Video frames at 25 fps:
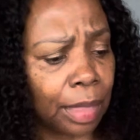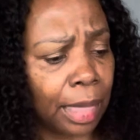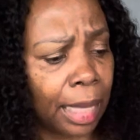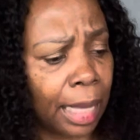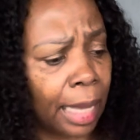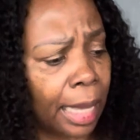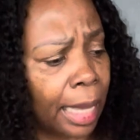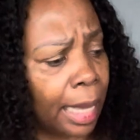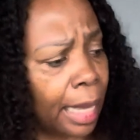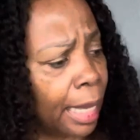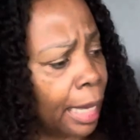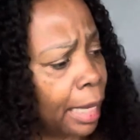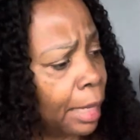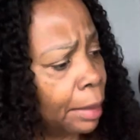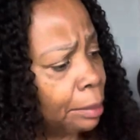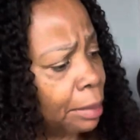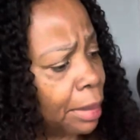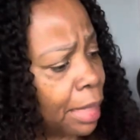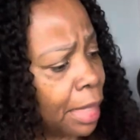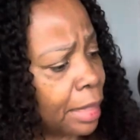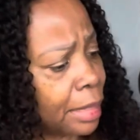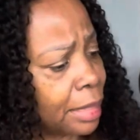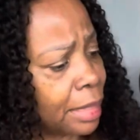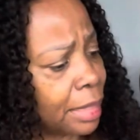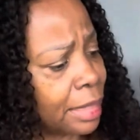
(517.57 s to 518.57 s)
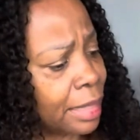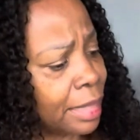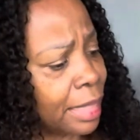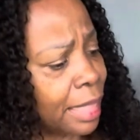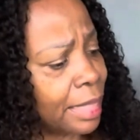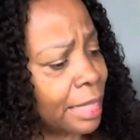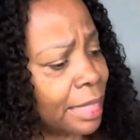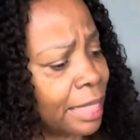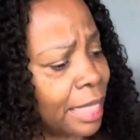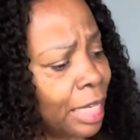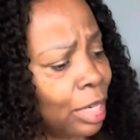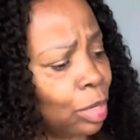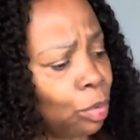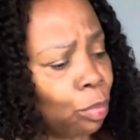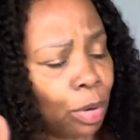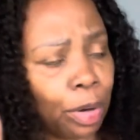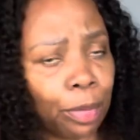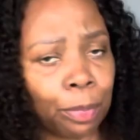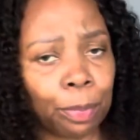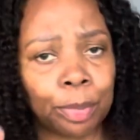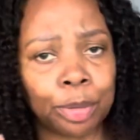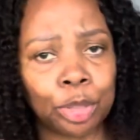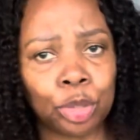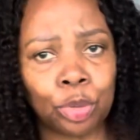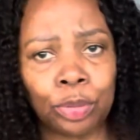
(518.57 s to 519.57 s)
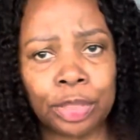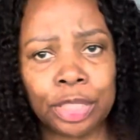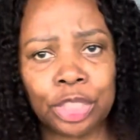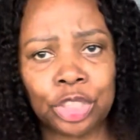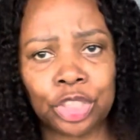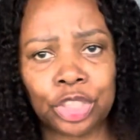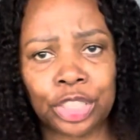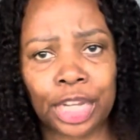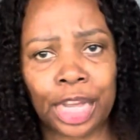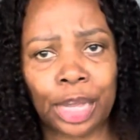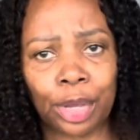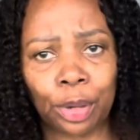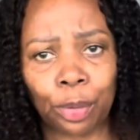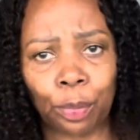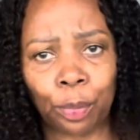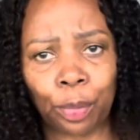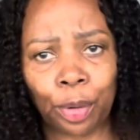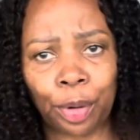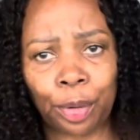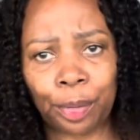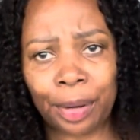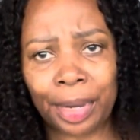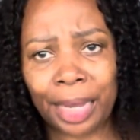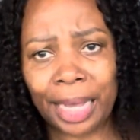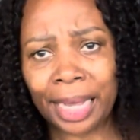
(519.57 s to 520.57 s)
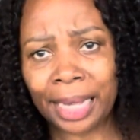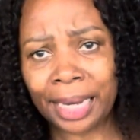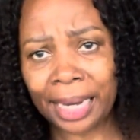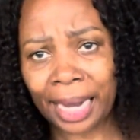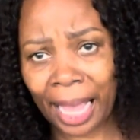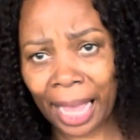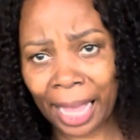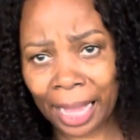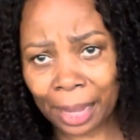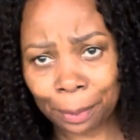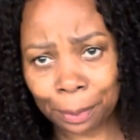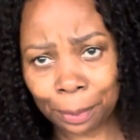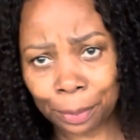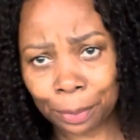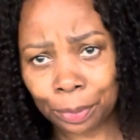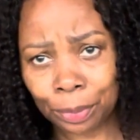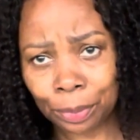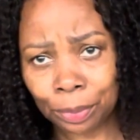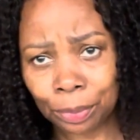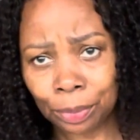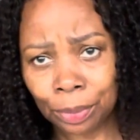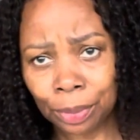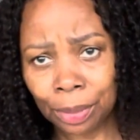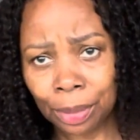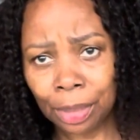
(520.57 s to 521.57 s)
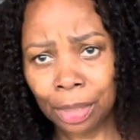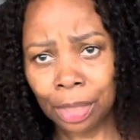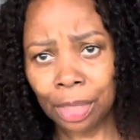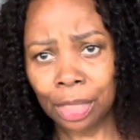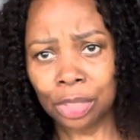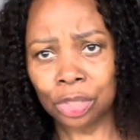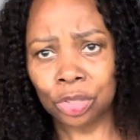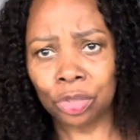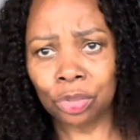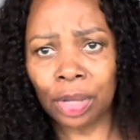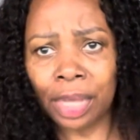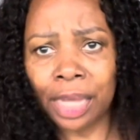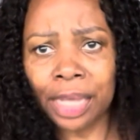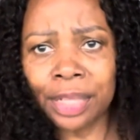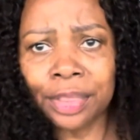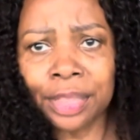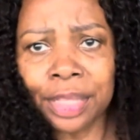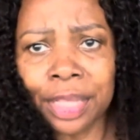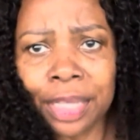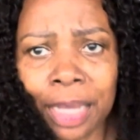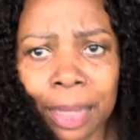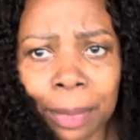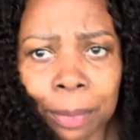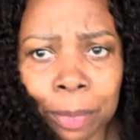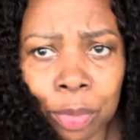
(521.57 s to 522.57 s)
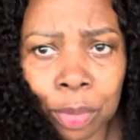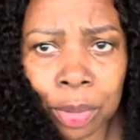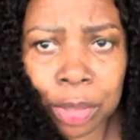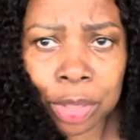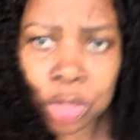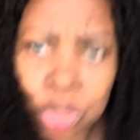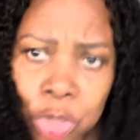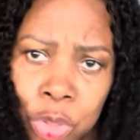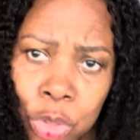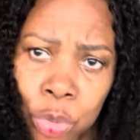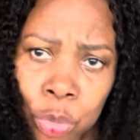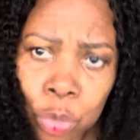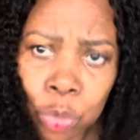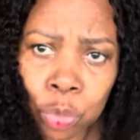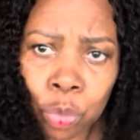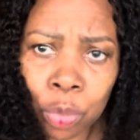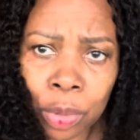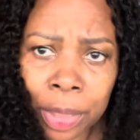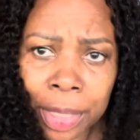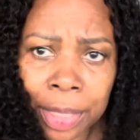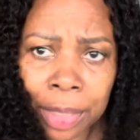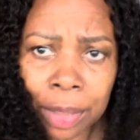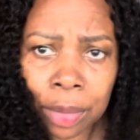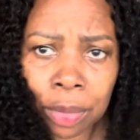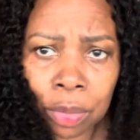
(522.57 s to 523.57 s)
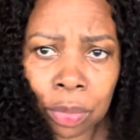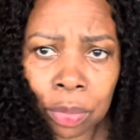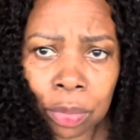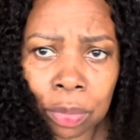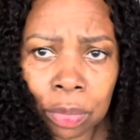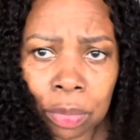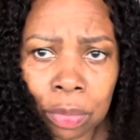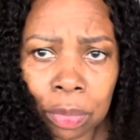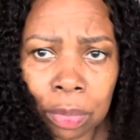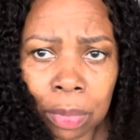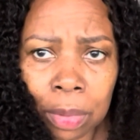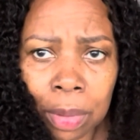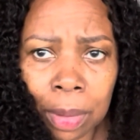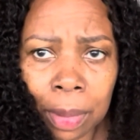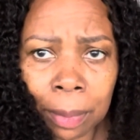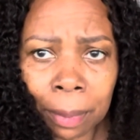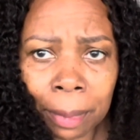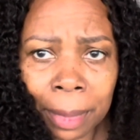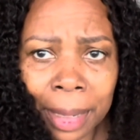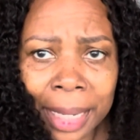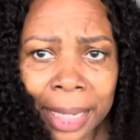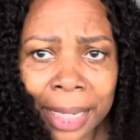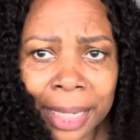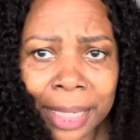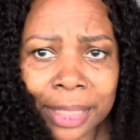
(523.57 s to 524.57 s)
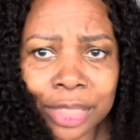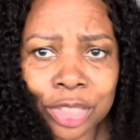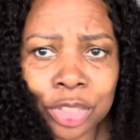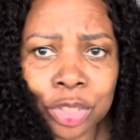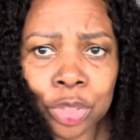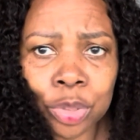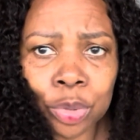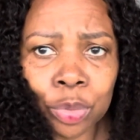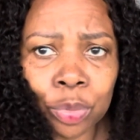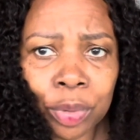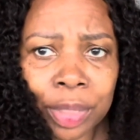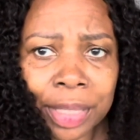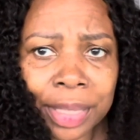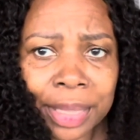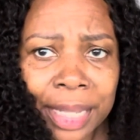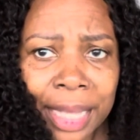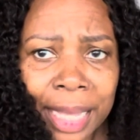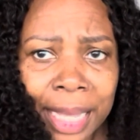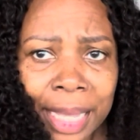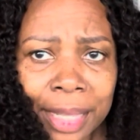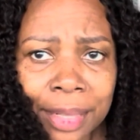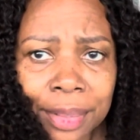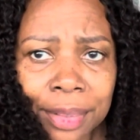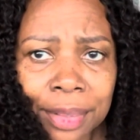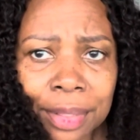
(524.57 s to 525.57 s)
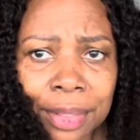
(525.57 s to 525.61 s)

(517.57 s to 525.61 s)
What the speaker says: and because it says anywhere between January and April. So I think I'm gonna do well by doing that,